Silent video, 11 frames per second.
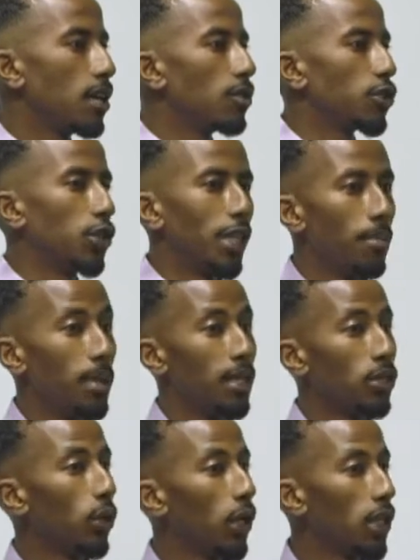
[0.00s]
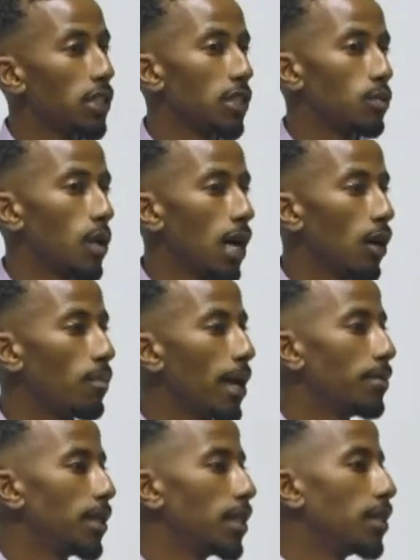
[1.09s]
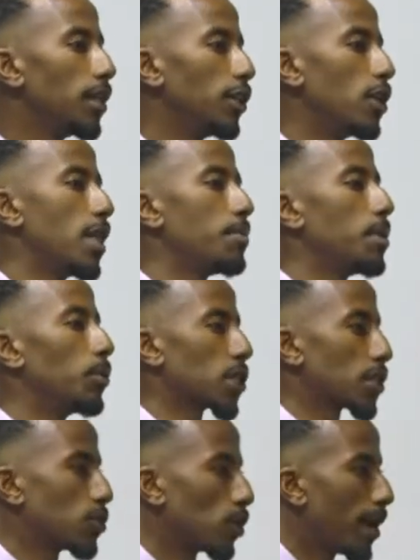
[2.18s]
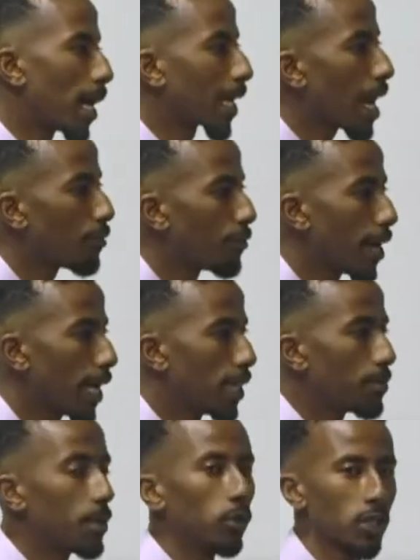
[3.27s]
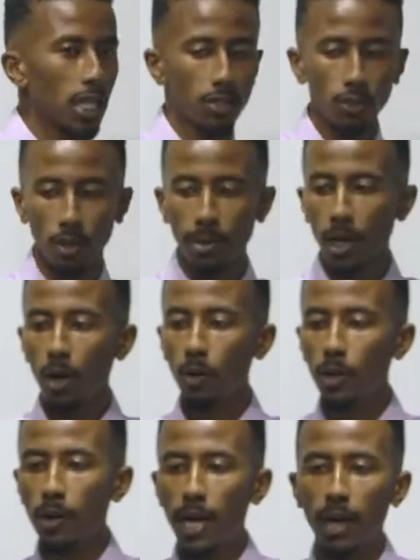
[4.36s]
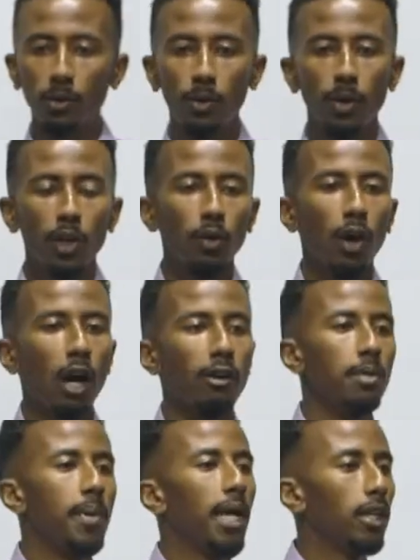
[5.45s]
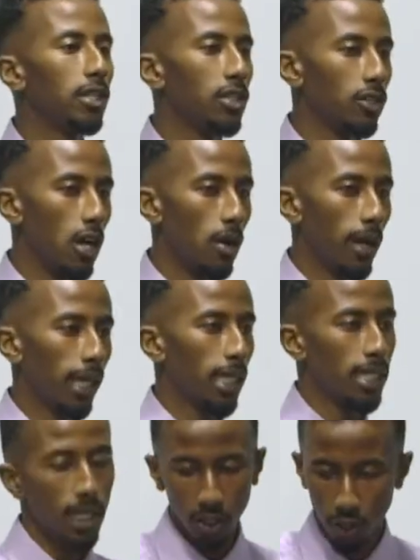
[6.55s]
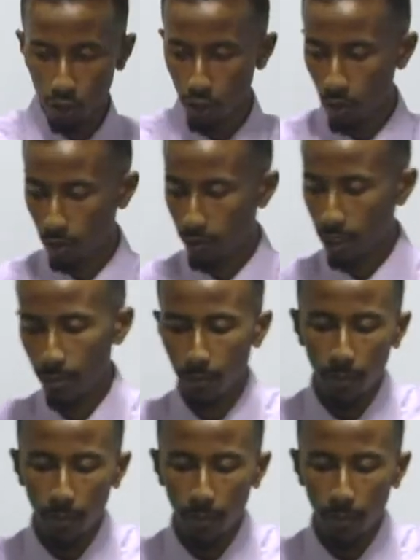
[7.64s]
Should there be toilets as well? Maybe, you know, then people start to talk about a cafe and then people start to talk about, oh no, now our independence is going and they're taking control of it.